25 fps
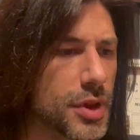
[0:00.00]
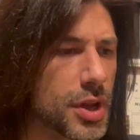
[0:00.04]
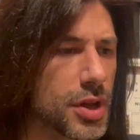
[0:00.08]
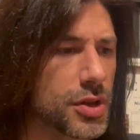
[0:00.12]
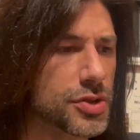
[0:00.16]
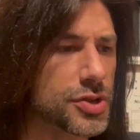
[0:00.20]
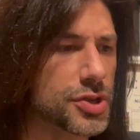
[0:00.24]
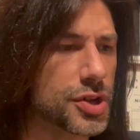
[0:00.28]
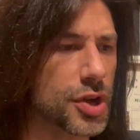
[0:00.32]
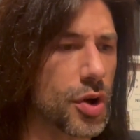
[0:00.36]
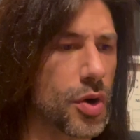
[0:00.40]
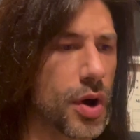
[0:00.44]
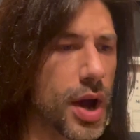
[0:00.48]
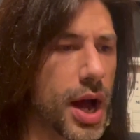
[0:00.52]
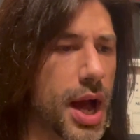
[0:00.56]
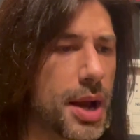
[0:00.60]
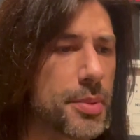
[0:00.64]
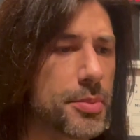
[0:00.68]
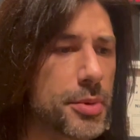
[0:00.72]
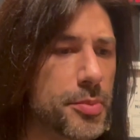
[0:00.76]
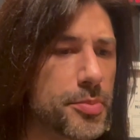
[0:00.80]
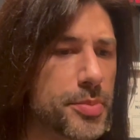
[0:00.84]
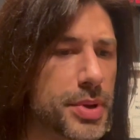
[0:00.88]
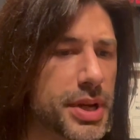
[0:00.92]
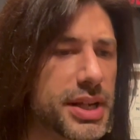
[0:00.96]
So I'm
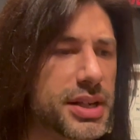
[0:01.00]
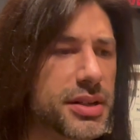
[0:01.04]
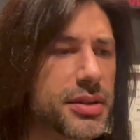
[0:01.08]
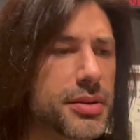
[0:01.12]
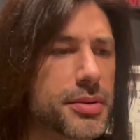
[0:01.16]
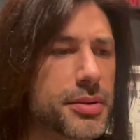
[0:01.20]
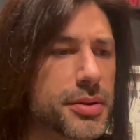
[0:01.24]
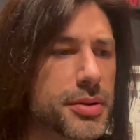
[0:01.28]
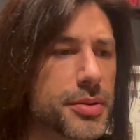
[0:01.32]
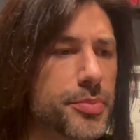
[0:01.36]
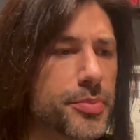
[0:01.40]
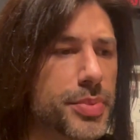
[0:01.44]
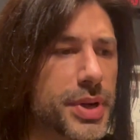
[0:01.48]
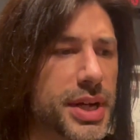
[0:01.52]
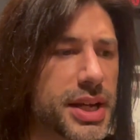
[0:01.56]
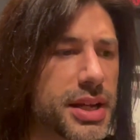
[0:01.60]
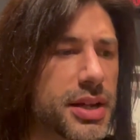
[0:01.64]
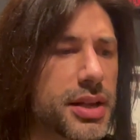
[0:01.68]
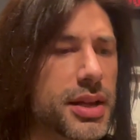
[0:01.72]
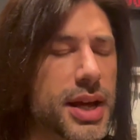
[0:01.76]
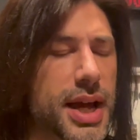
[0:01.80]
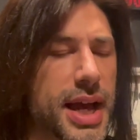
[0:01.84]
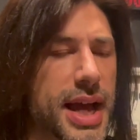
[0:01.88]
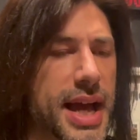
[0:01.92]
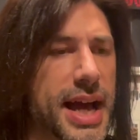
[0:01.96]
a
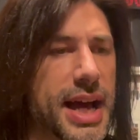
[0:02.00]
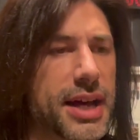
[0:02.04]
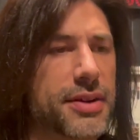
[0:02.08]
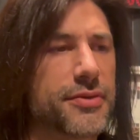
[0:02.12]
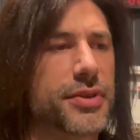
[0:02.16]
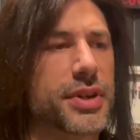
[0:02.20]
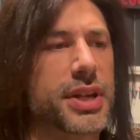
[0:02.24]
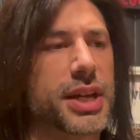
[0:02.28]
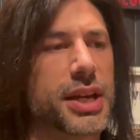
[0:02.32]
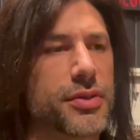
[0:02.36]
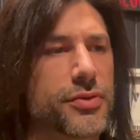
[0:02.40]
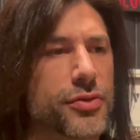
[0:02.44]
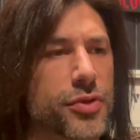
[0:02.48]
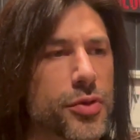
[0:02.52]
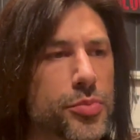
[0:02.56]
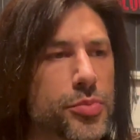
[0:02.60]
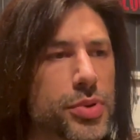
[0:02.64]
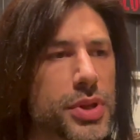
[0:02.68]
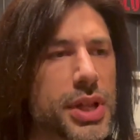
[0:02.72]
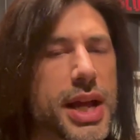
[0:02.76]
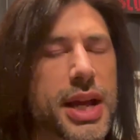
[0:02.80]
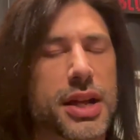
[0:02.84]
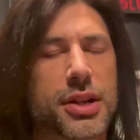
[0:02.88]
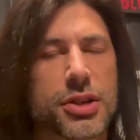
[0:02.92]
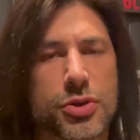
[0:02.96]
big advocate for
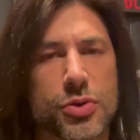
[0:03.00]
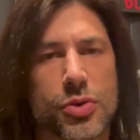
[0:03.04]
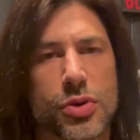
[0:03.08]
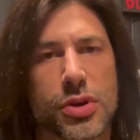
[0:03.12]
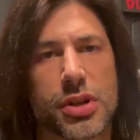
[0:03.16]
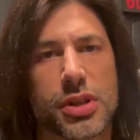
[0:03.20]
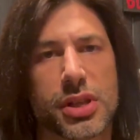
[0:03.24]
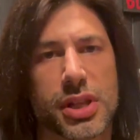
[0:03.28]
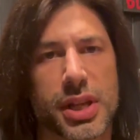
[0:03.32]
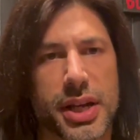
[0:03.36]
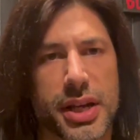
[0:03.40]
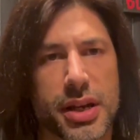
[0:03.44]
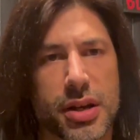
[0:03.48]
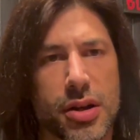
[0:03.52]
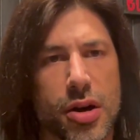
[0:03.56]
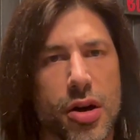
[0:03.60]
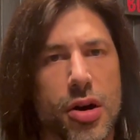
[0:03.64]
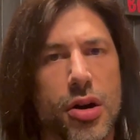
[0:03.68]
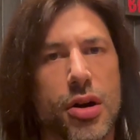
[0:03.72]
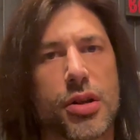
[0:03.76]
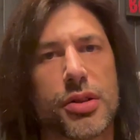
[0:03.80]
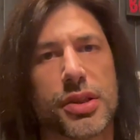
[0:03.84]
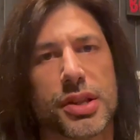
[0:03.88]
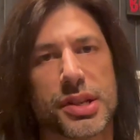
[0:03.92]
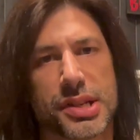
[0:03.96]
playing to a click
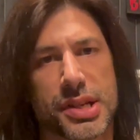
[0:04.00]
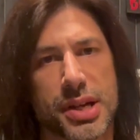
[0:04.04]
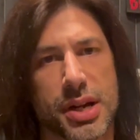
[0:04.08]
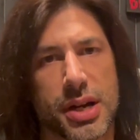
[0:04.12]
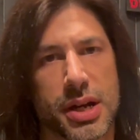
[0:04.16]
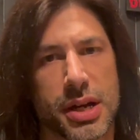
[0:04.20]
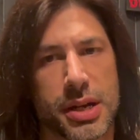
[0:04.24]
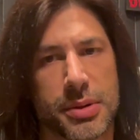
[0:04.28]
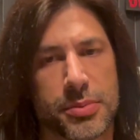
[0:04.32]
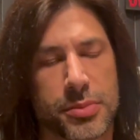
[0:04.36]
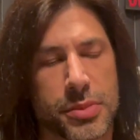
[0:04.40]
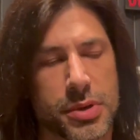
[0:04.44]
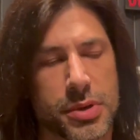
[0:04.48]
all the time,